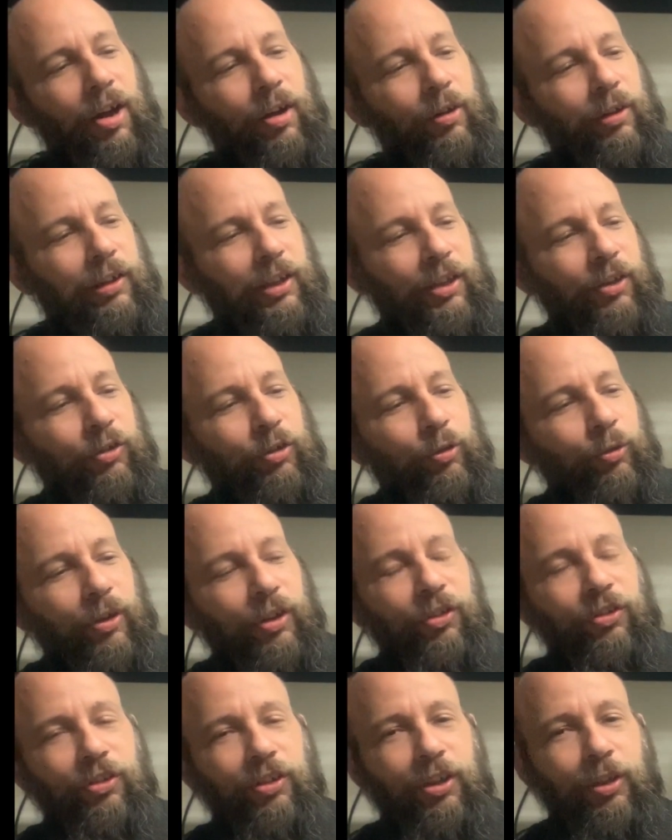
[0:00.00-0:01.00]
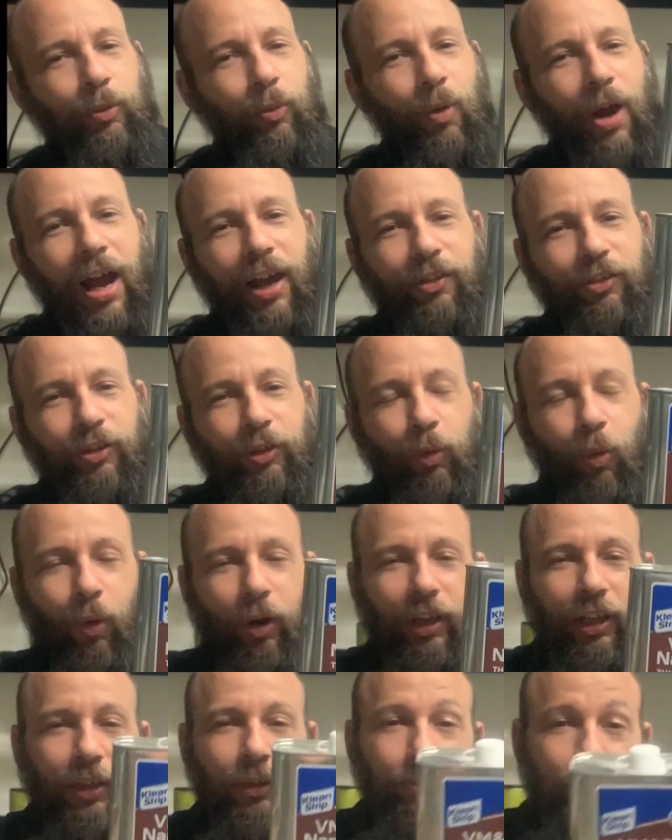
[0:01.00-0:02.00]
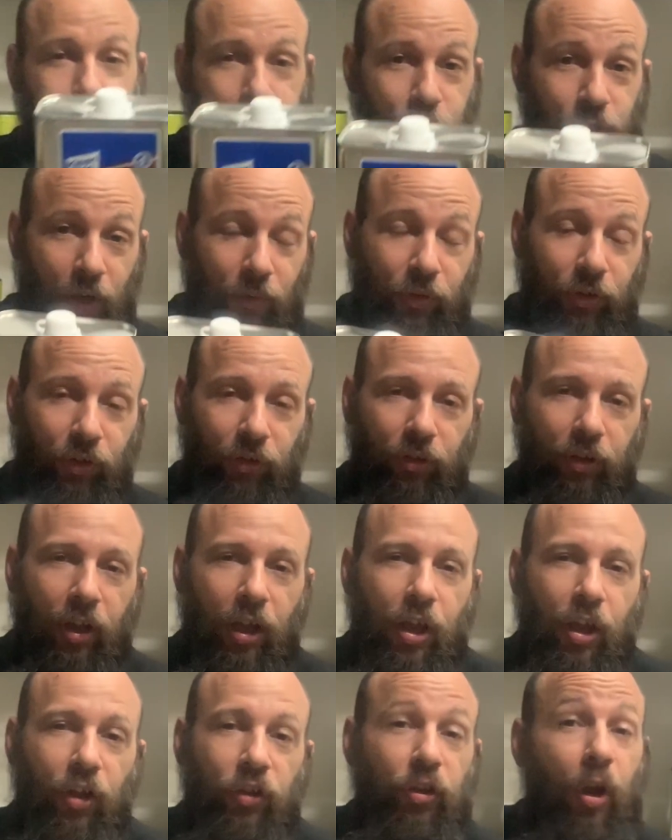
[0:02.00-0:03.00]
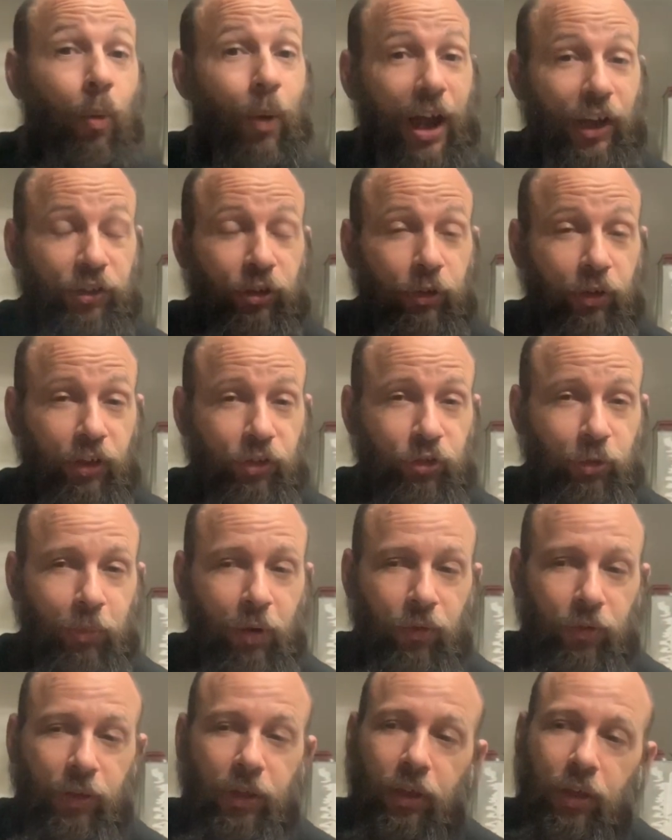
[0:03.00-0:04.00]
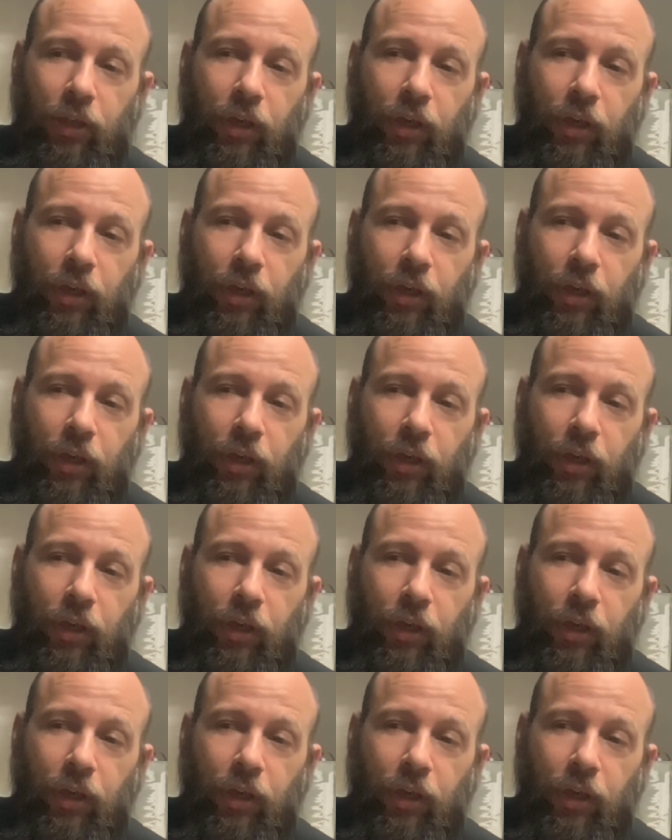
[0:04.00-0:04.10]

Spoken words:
Cleans greasy, waxy, oily surfaces. So wax and grease remover.